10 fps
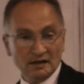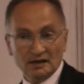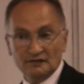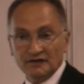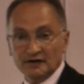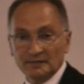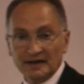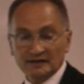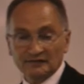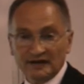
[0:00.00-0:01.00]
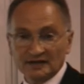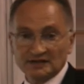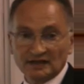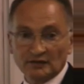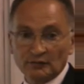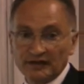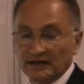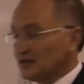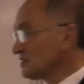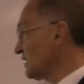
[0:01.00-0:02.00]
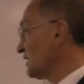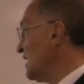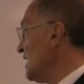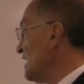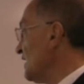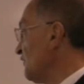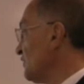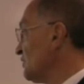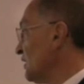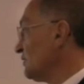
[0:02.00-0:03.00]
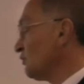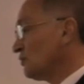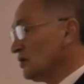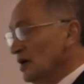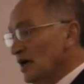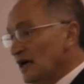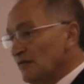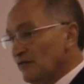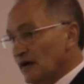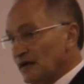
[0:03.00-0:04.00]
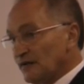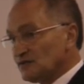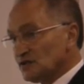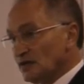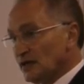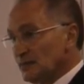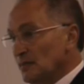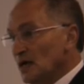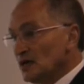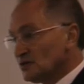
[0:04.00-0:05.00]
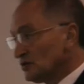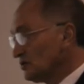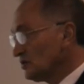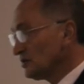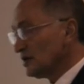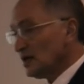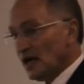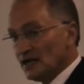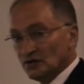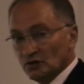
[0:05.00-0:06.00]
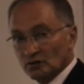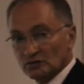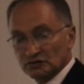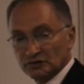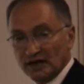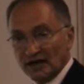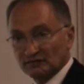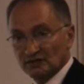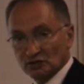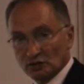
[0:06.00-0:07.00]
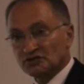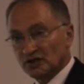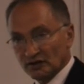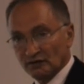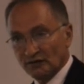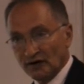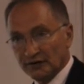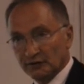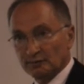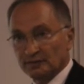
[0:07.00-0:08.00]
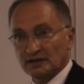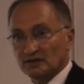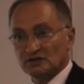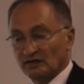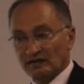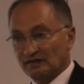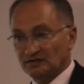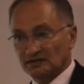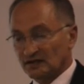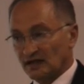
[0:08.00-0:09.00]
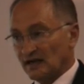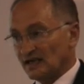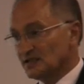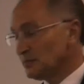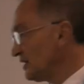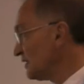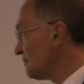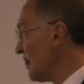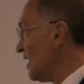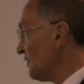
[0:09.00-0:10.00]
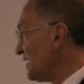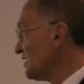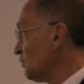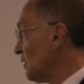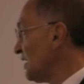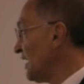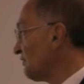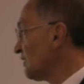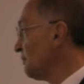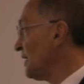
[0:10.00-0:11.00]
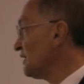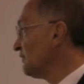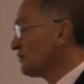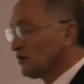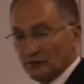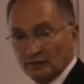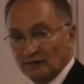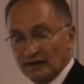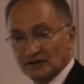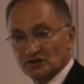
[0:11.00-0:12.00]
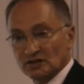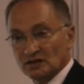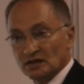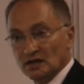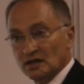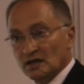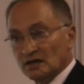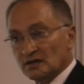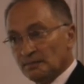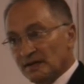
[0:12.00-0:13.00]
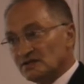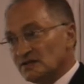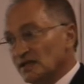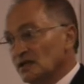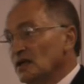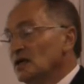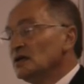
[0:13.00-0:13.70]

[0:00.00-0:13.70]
a fair amount of editing and re-editing. If you don't have enough time to do it, and your draft is also your final because you've left it to the last minute, then you won't have the benefit of reflection. The best thing